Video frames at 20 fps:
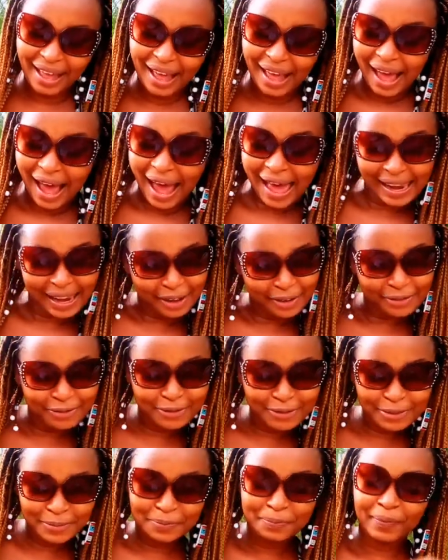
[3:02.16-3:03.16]

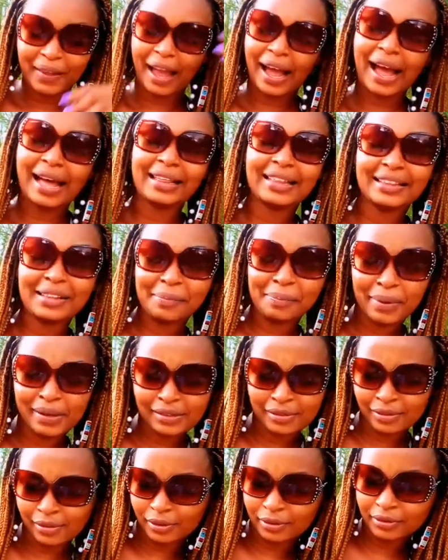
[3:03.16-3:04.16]
Halafu, another
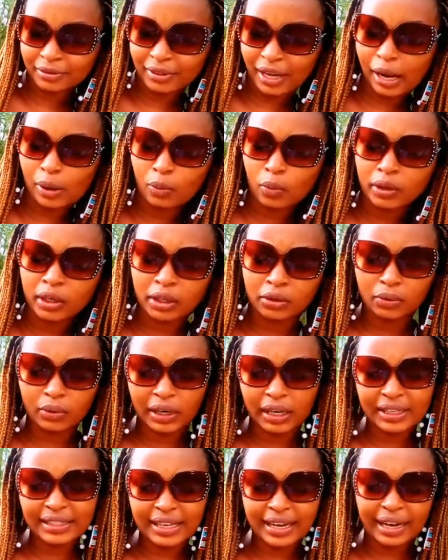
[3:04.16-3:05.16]
person alikuwa
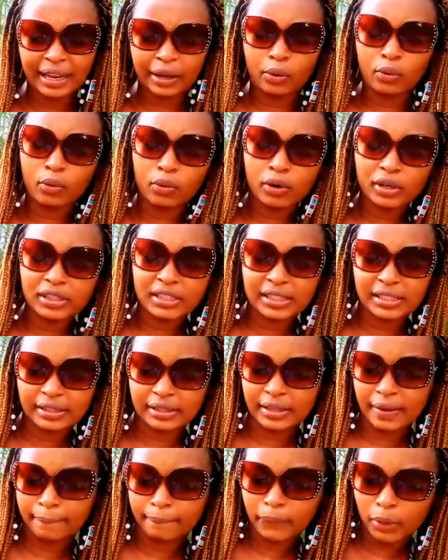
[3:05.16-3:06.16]
ananiuliza, like, what is
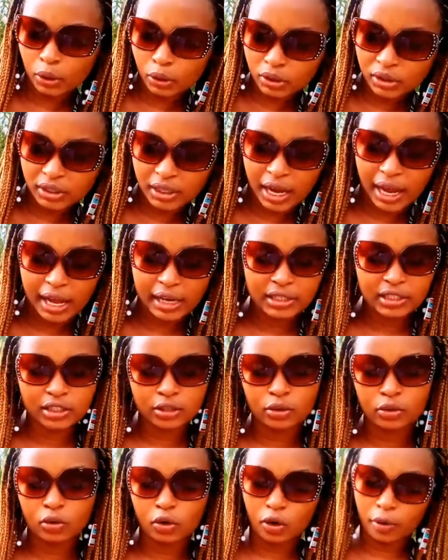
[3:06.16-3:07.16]
the most hurting
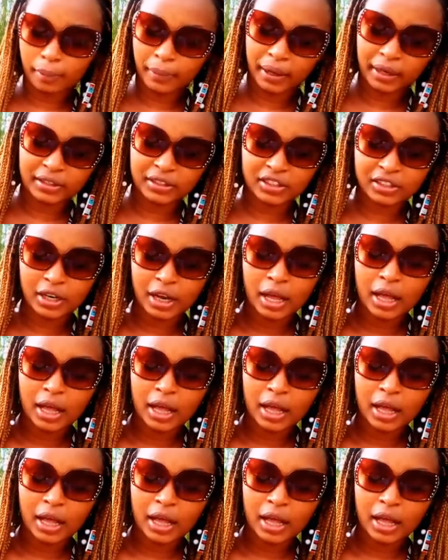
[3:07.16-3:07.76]
comment